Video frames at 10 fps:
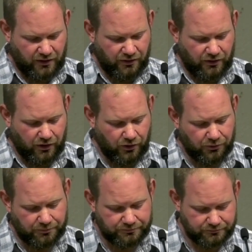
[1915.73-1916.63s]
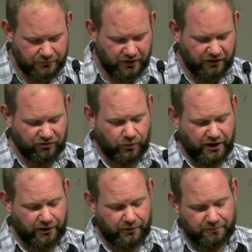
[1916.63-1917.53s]
the home is
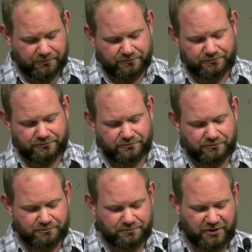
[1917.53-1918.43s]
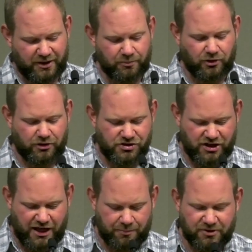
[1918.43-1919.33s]
where people are
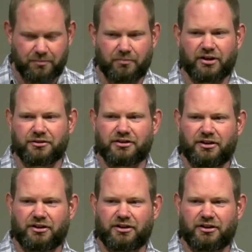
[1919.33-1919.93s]
shaped and built